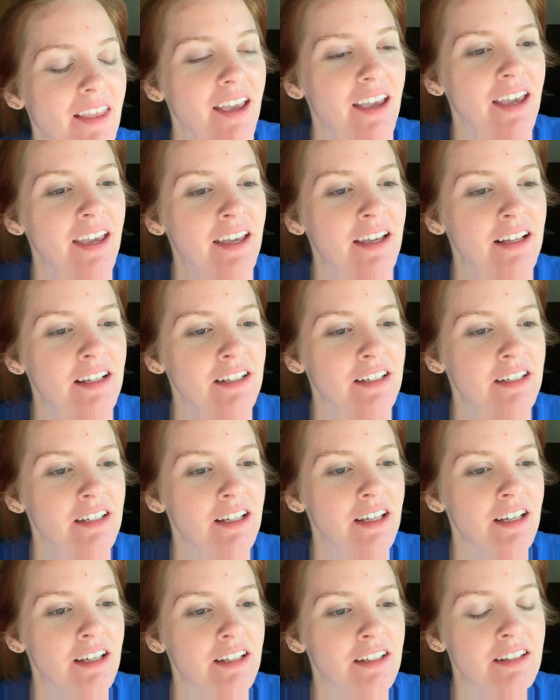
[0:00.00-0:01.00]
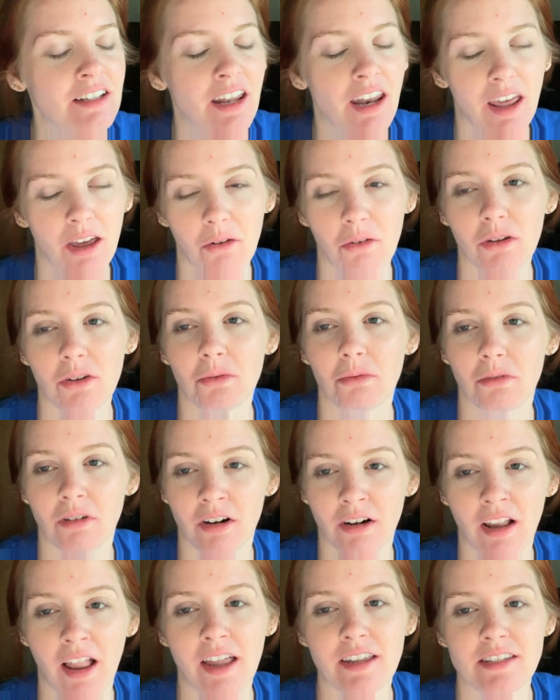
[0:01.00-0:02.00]
And today was,
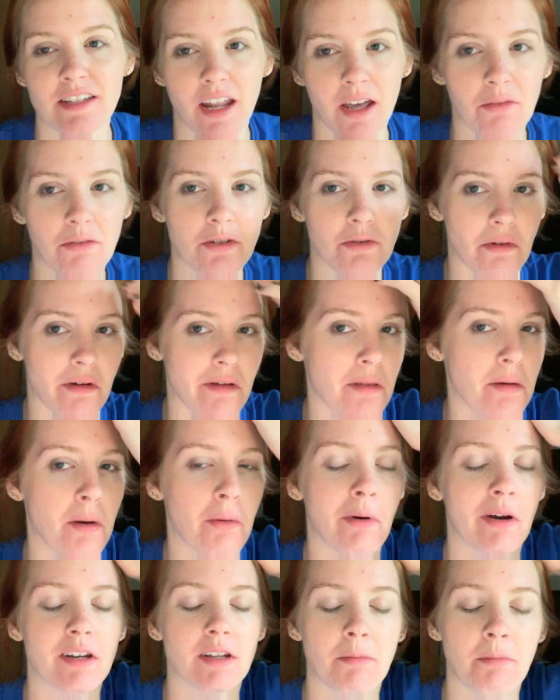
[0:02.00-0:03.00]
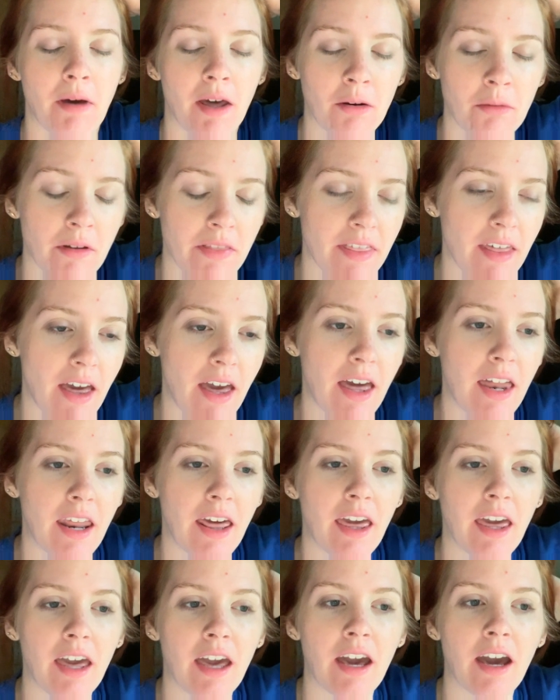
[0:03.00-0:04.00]
or last night was when I went to bed with a
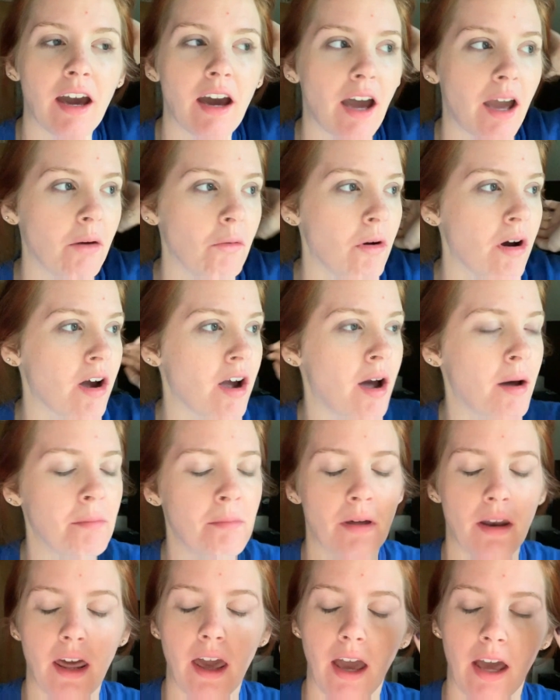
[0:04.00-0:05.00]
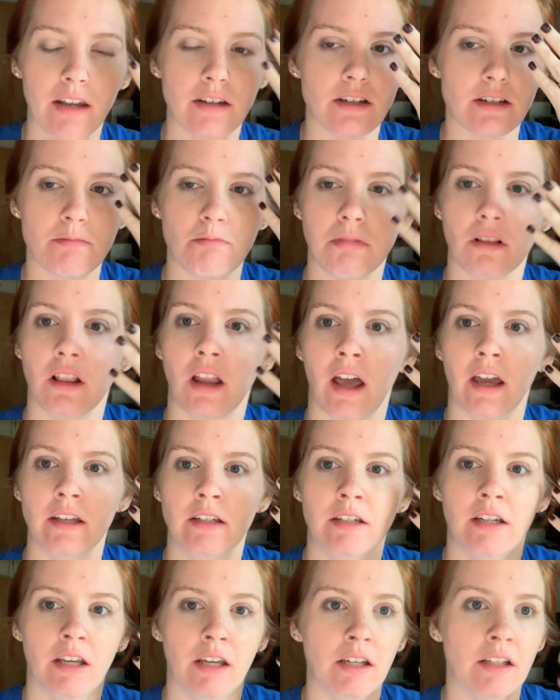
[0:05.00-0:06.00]
headache. I woke up and I had just
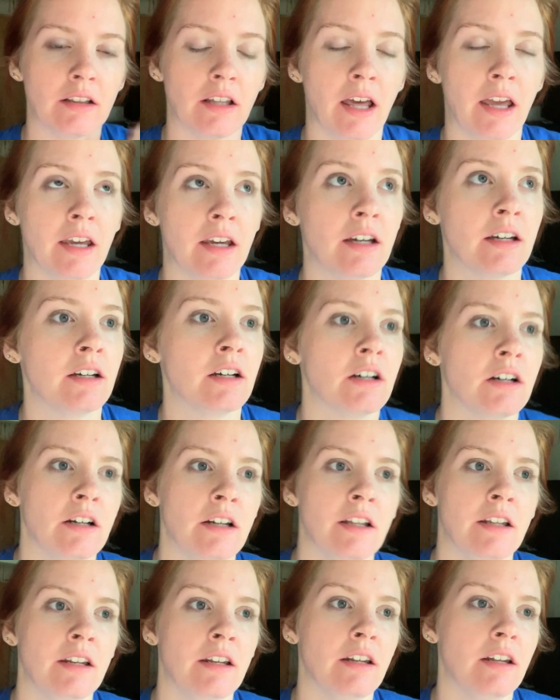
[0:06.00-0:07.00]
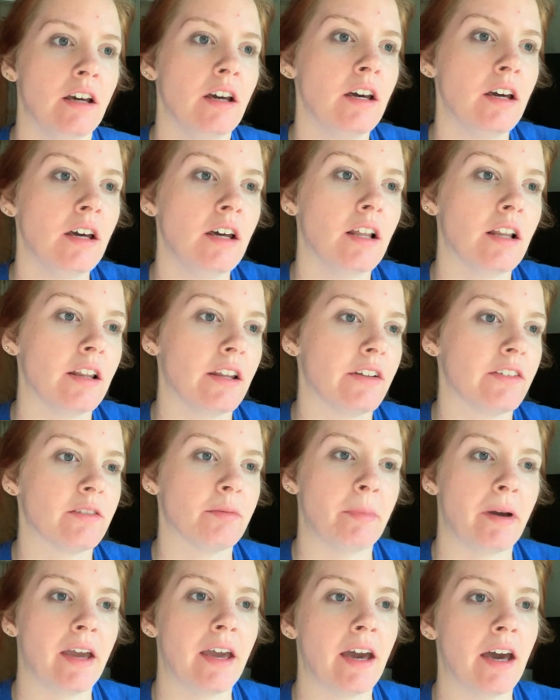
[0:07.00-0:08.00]
blinding, like couldn't lift
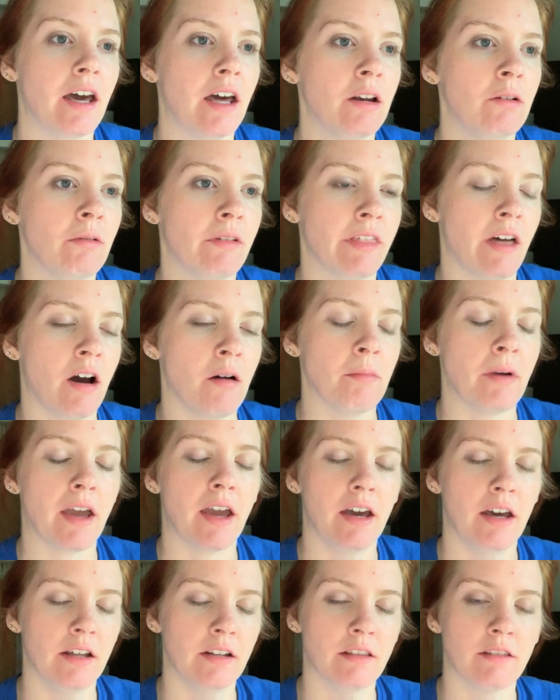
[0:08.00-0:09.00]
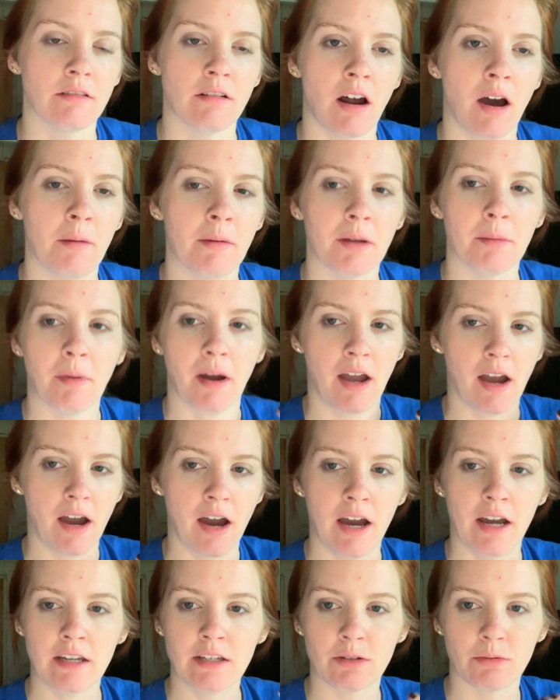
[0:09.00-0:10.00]
my head without my head throbbing, my
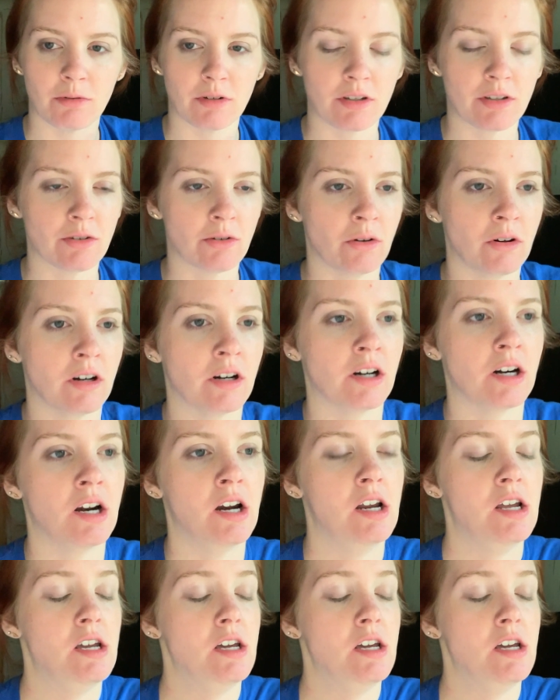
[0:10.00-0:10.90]
eyes were sore.